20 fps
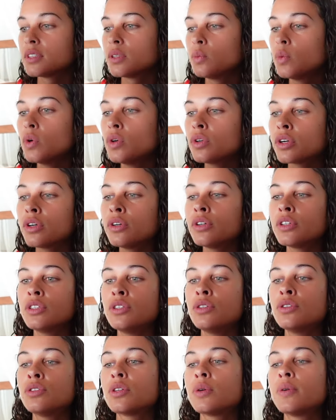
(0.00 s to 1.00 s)
What got
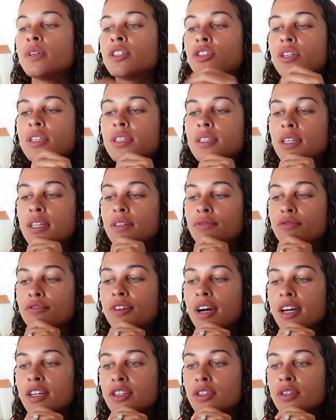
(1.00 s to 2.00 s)
you so interested in
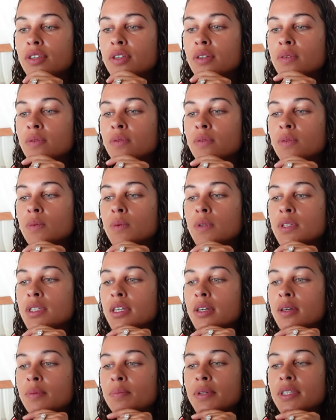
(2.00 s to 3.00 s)
fashion? Was
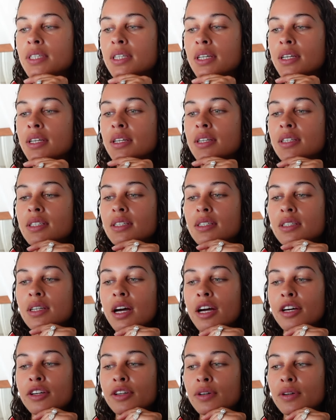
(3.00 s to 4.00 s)
it a particular
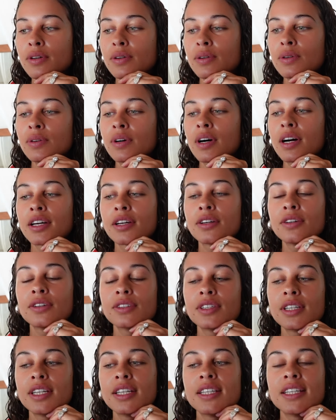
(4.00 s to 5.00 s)
designer or
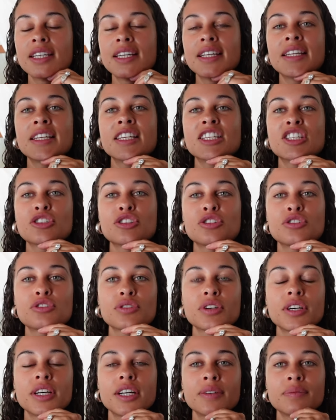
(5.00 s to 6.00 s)
icon in the
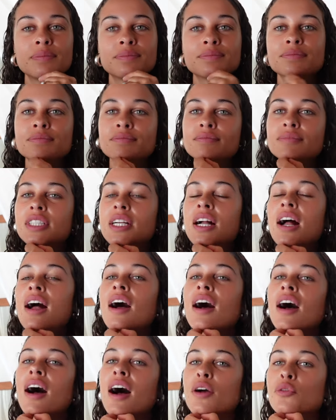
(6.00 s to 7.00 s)
industry?
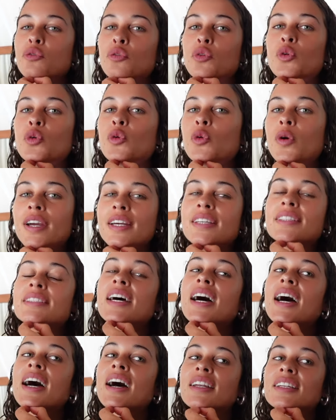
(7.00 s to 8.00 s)
I've always
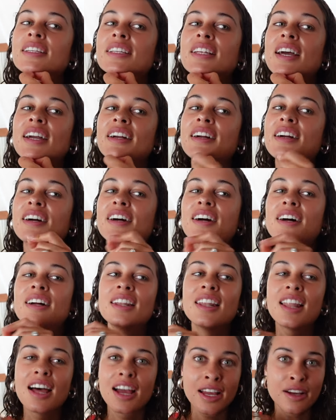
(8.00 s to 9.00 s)
had like a
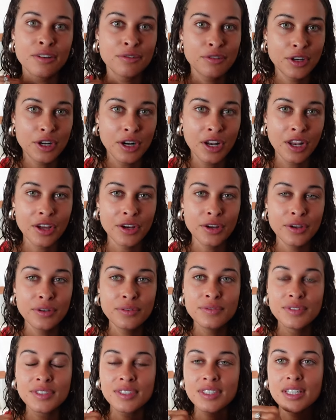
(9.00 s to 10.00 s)
like for
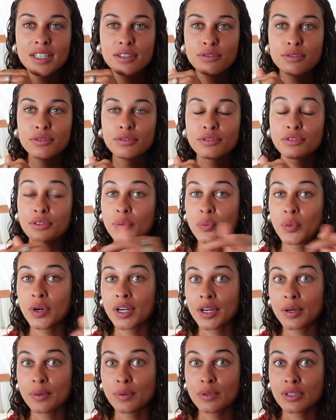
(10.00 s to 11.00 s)
clothes, even from when
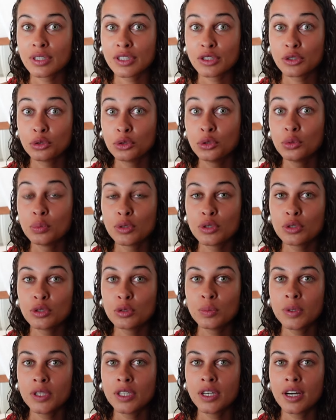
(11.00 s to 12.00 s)
I was super,
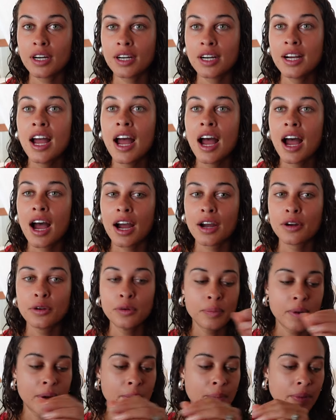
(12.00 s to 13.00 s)
super young. I
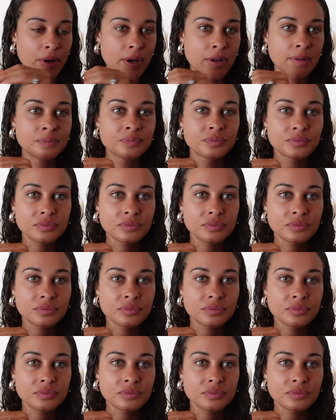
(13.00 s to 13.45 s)
remember